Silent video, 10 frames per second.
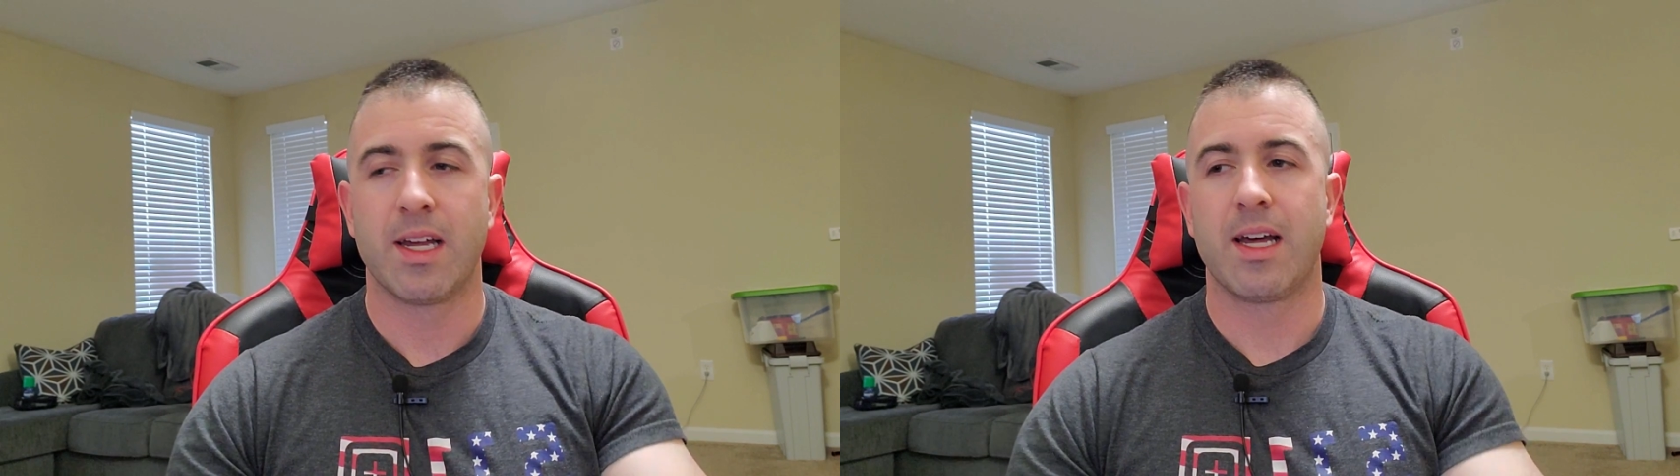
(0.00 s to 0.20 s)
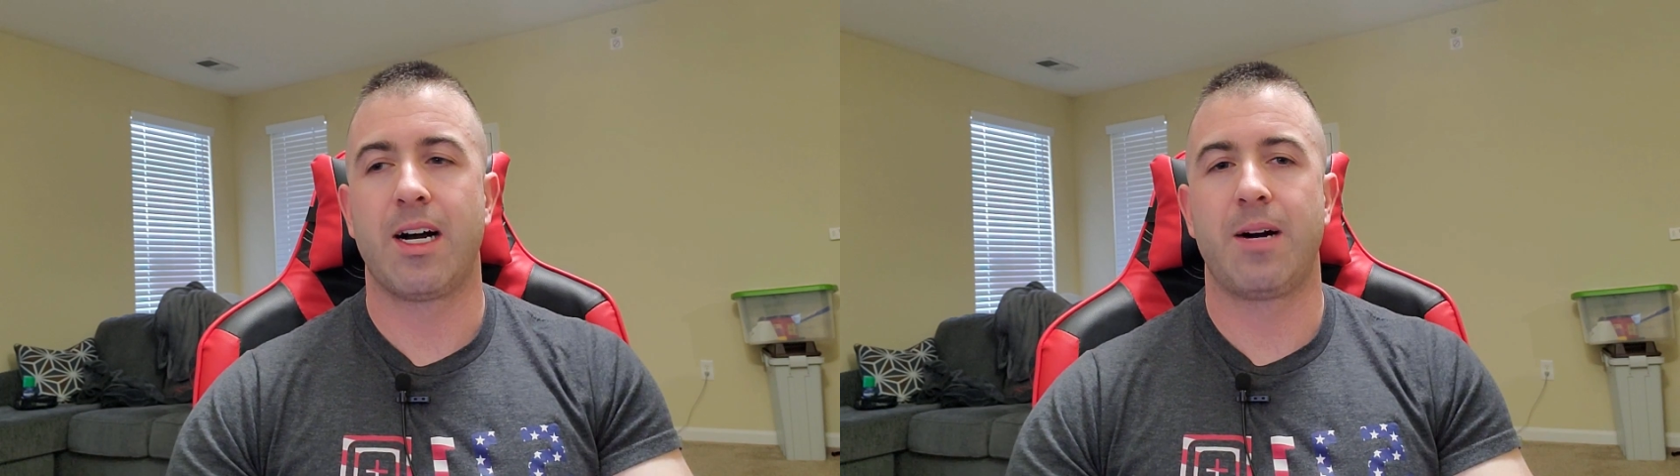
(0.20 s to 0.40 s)

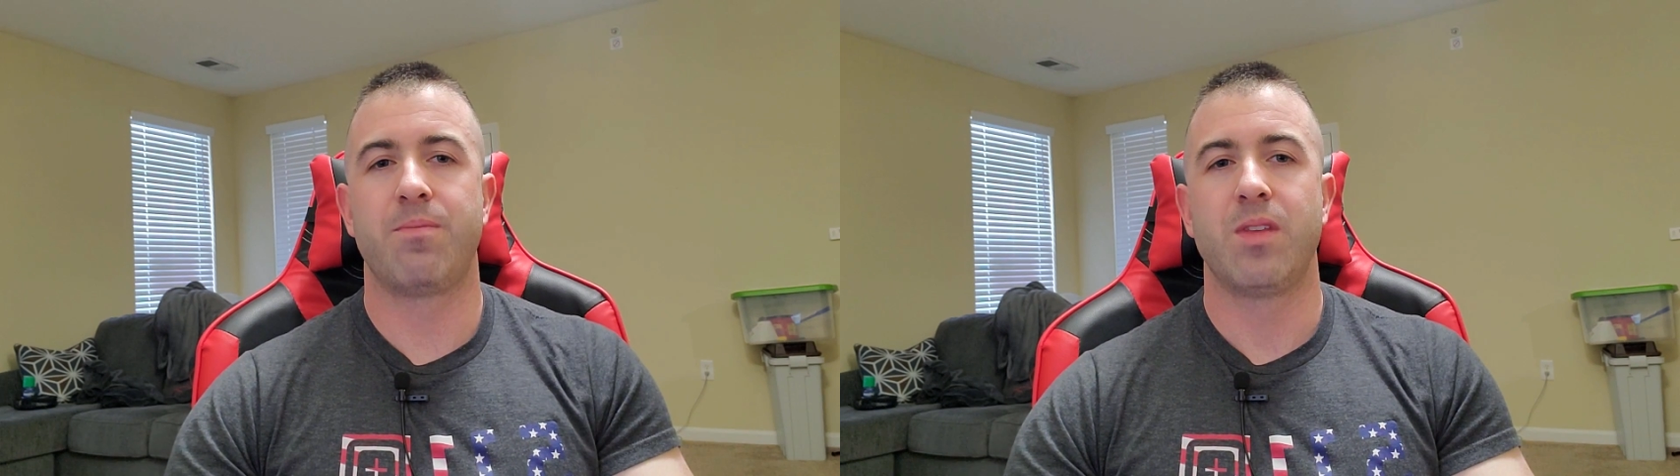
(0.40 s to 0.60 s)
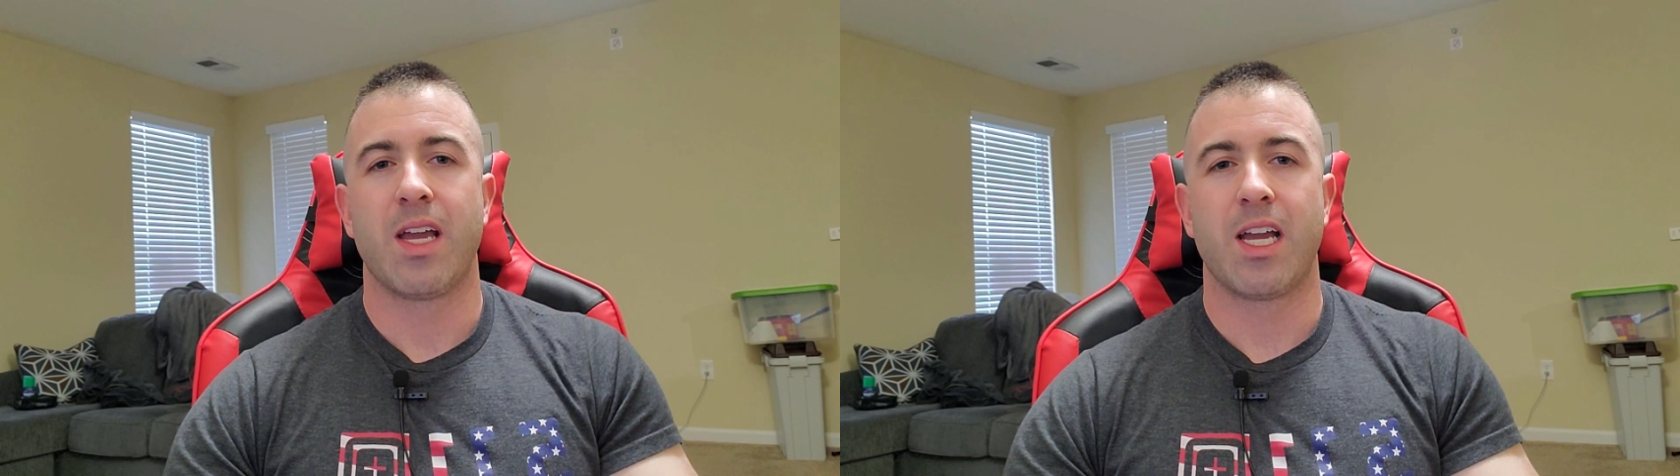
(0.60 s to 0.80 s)

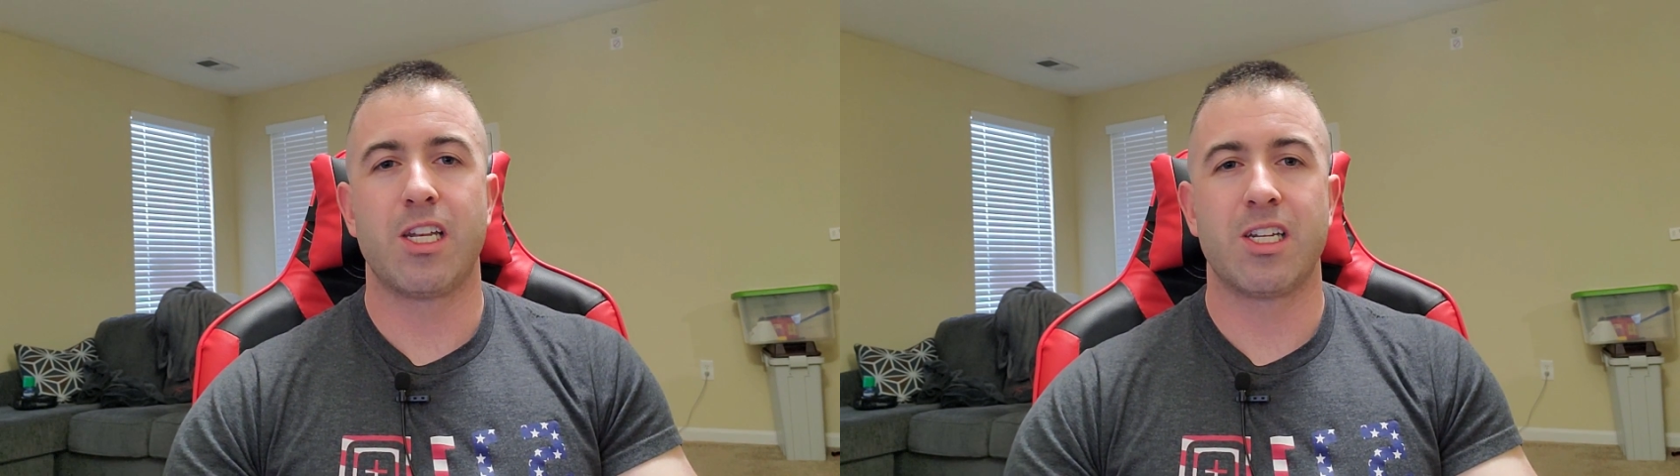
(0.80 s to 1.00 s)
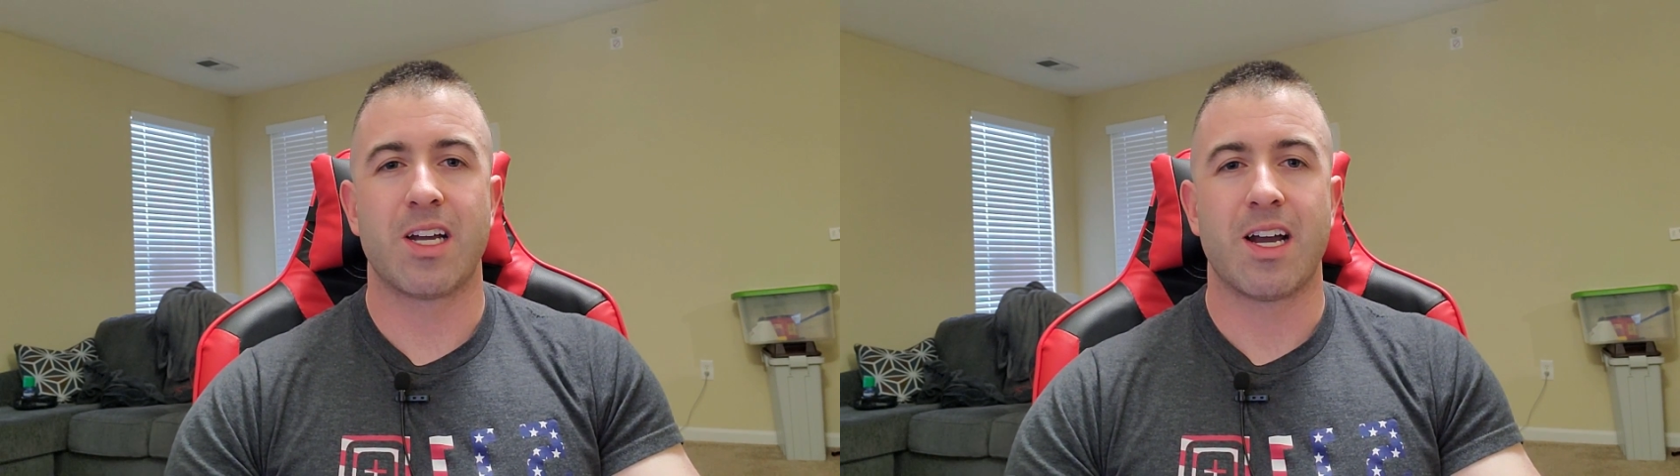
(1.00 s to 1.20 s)

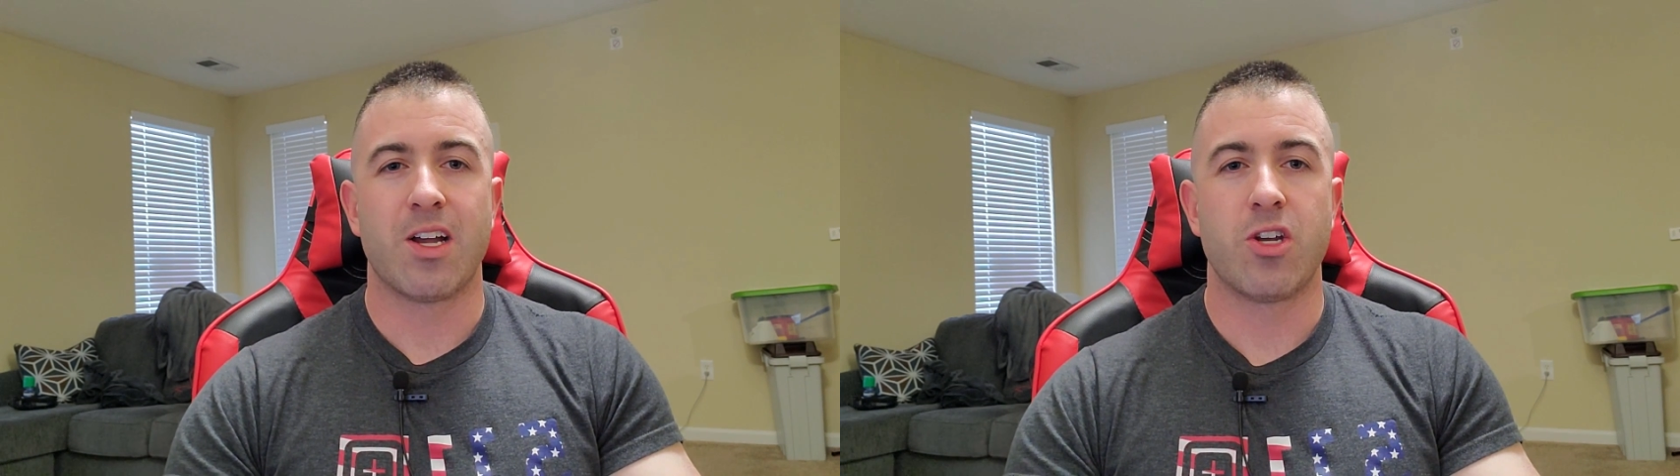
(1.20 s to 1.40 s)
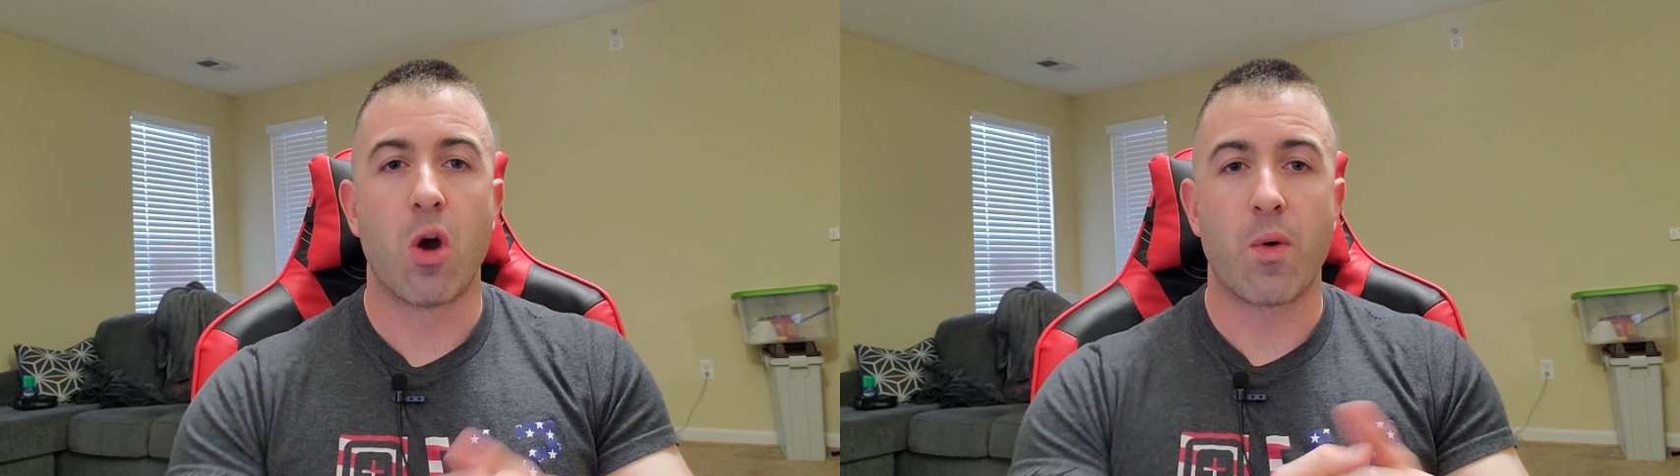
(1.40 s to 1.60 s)
And
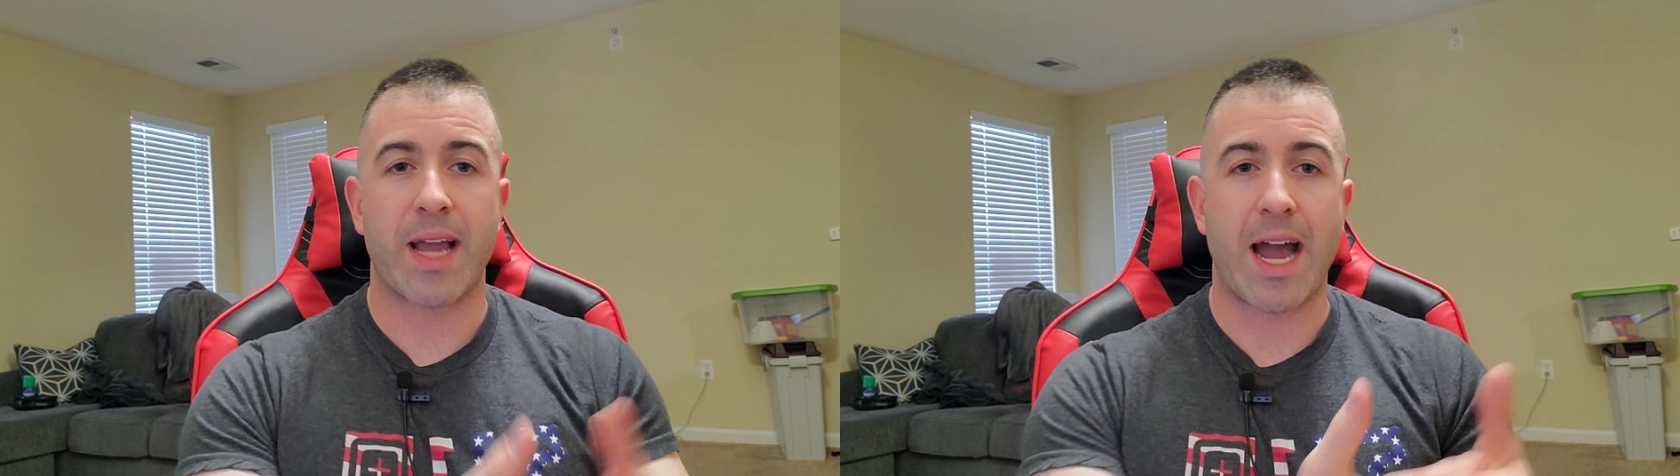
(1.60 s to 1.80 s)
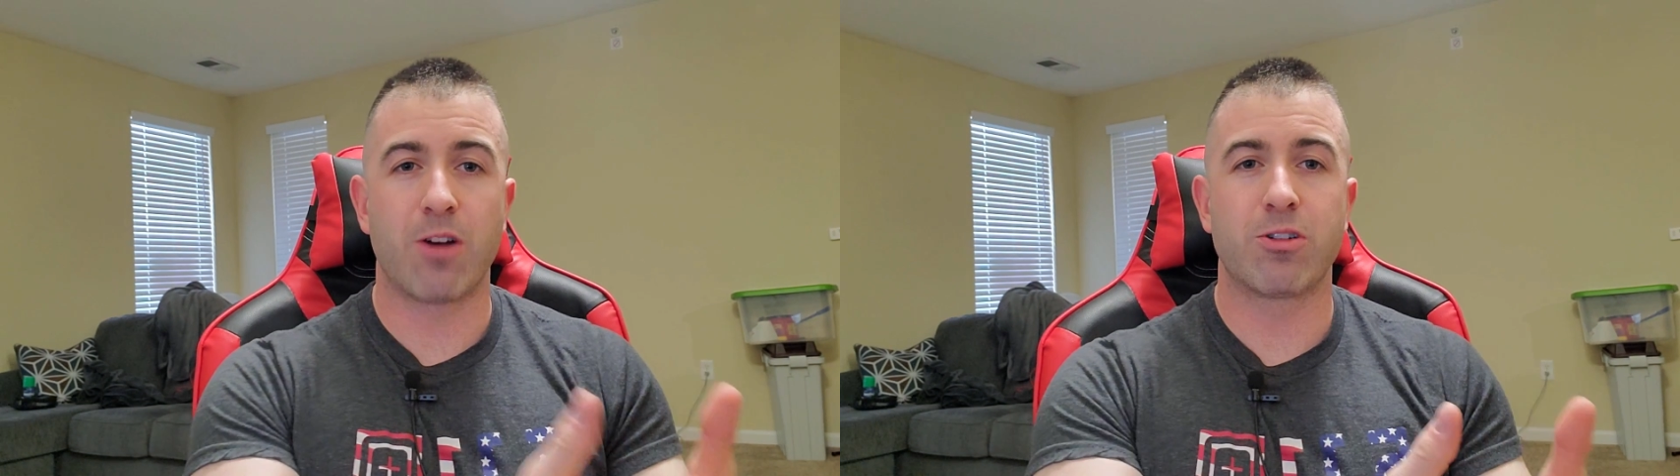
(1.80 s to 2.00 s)
knowing how